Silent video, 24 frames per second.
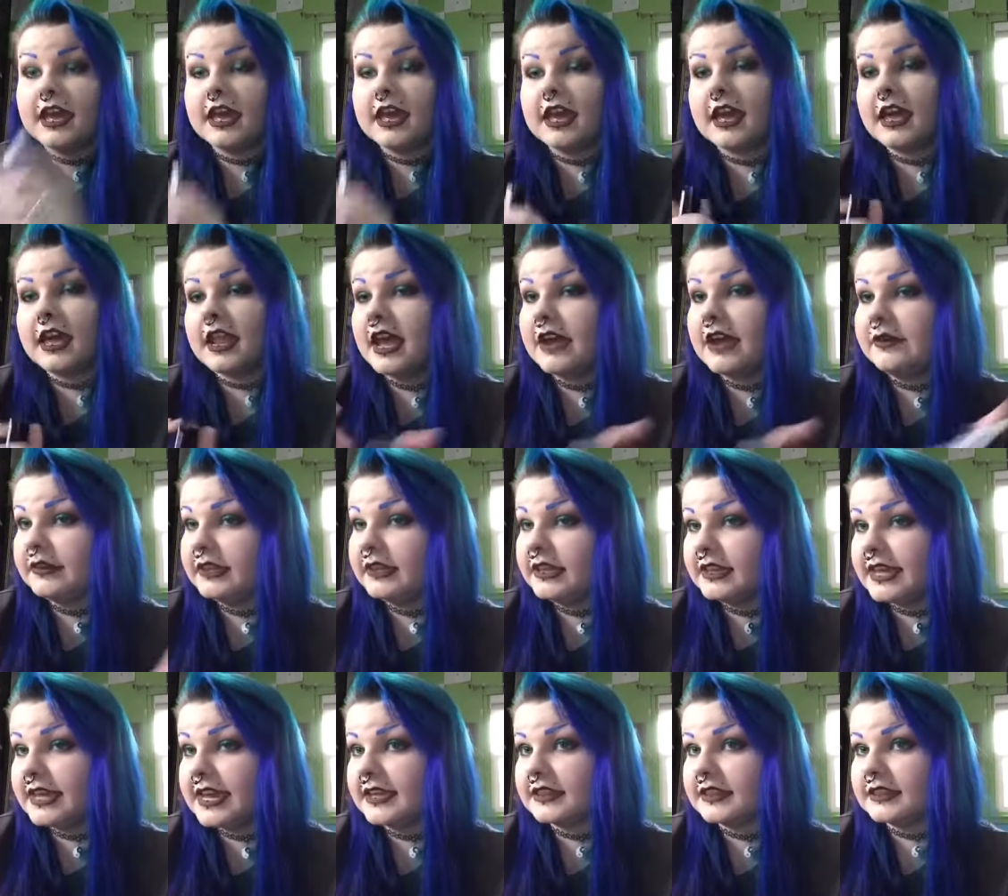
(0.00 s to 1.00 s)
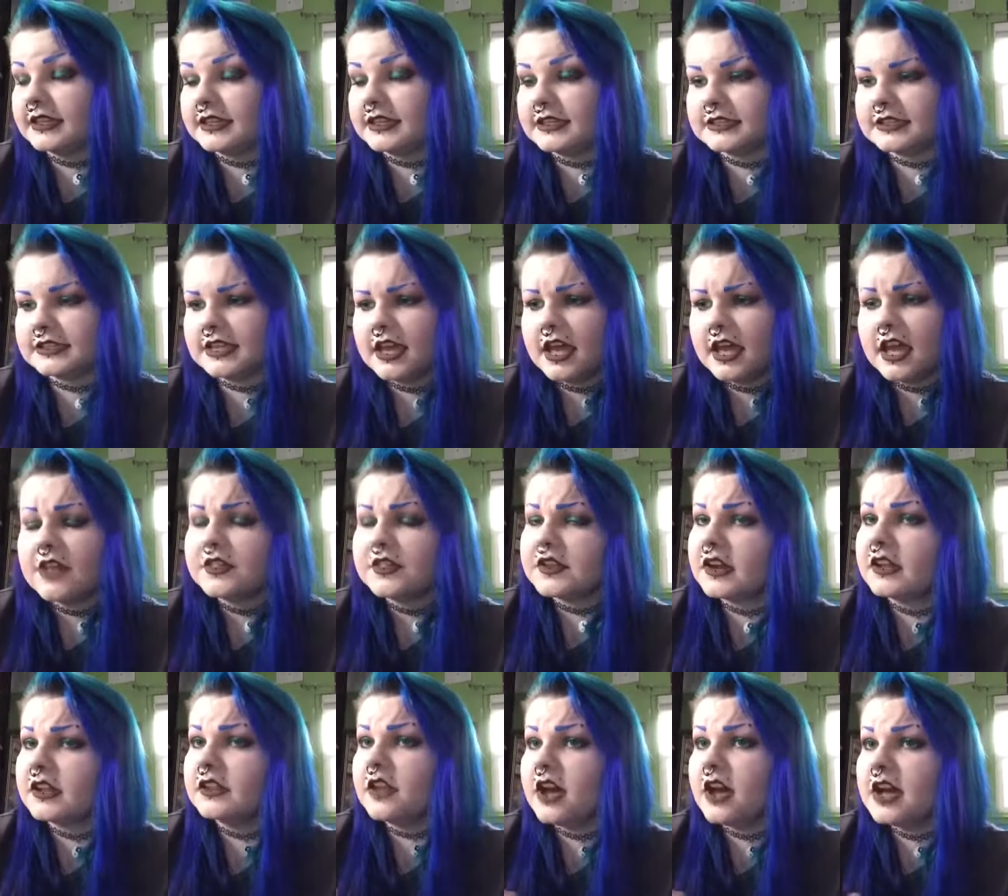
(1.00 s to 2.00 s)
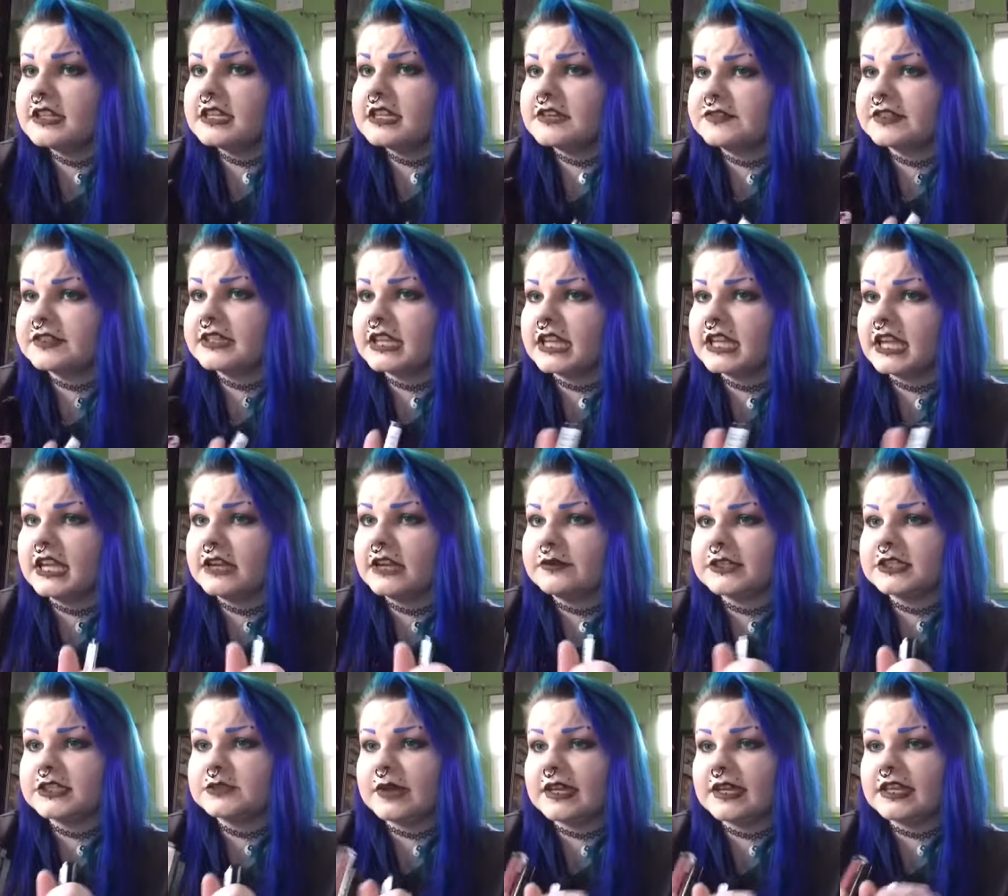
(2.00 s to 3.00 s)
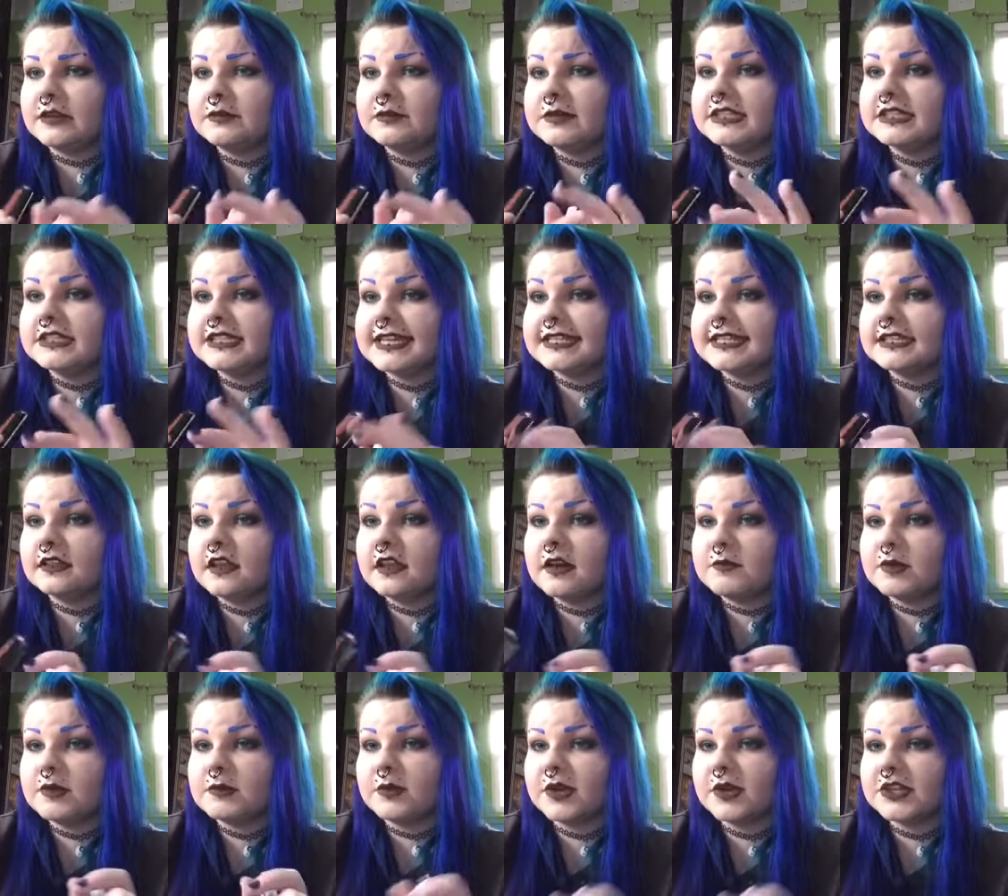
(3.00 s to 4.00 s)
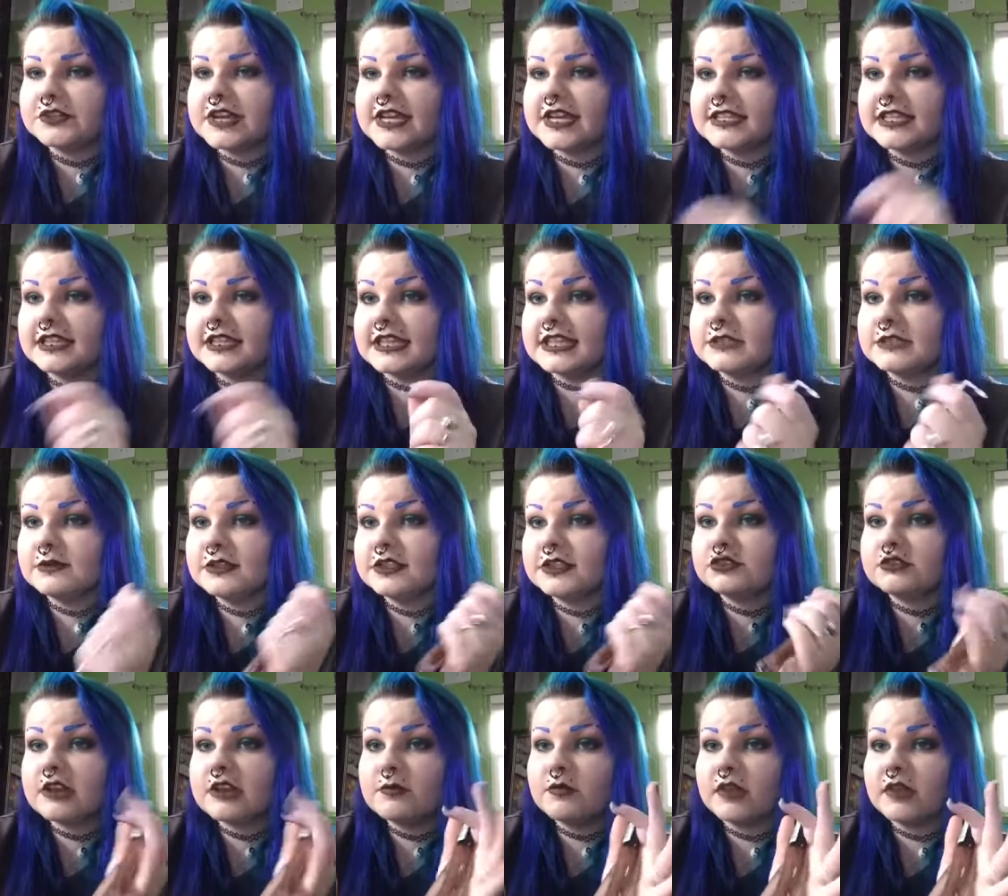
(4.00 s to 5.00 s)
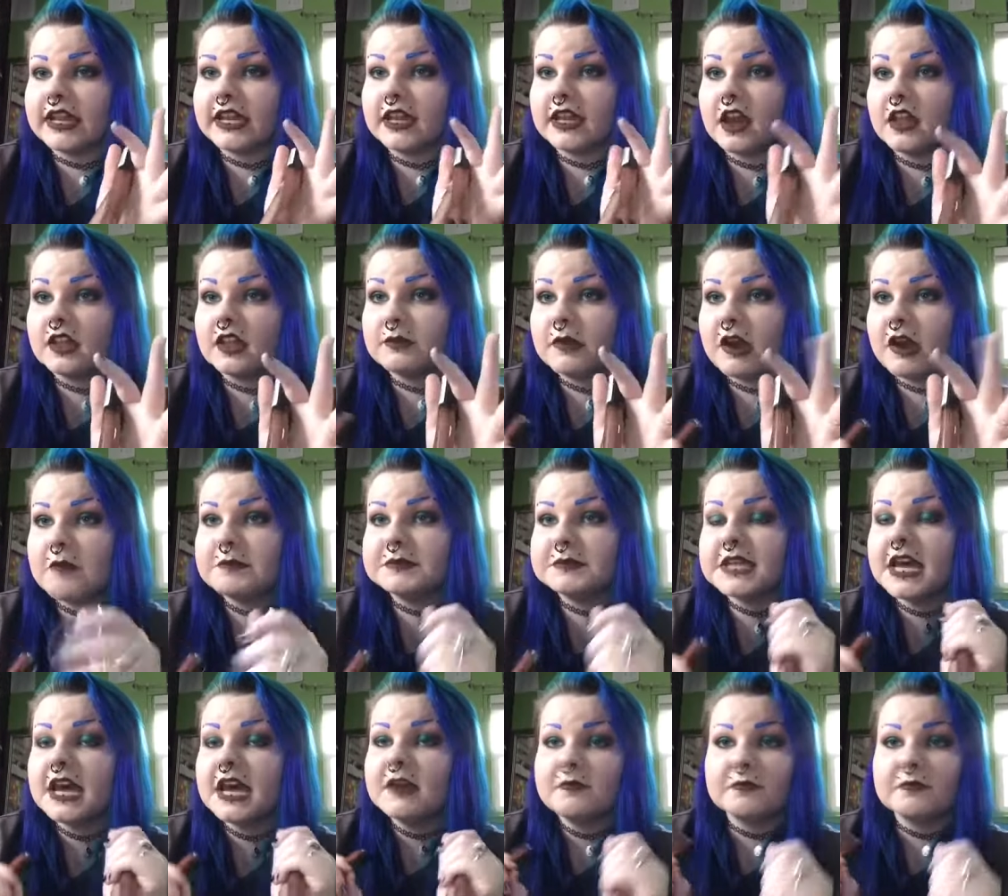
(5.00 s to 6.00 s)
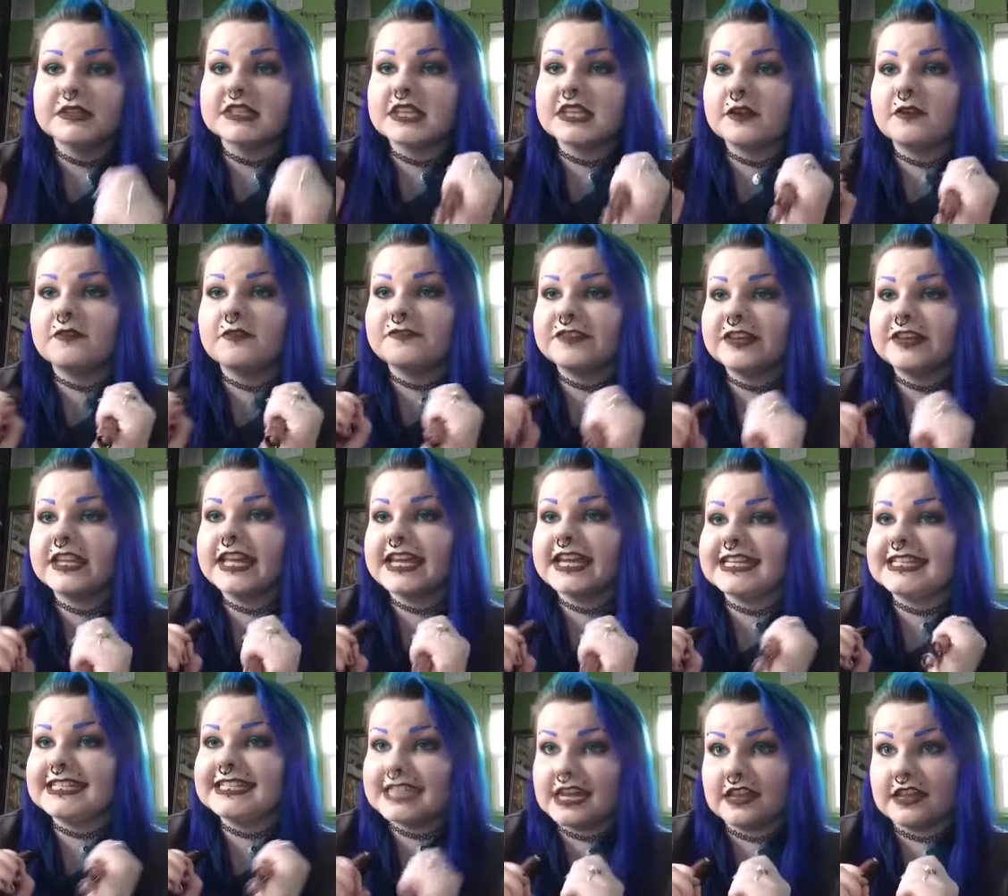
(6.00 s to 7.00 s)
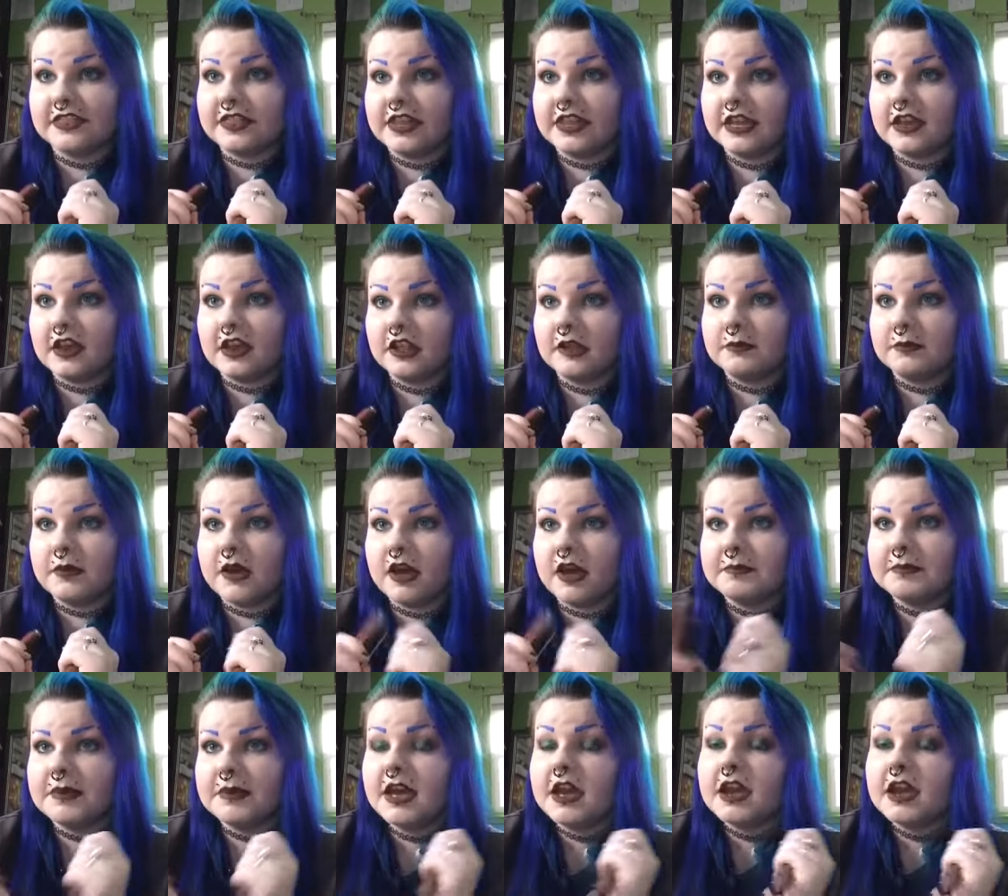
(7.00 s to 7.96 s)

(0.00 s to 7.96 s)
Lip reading: And I really like these. They're a lot different than the Liquid Suede. Liquid Suede's a lot more moisturizing. These ones dry more like ColourPops, but they don't feel like death like ColourPop.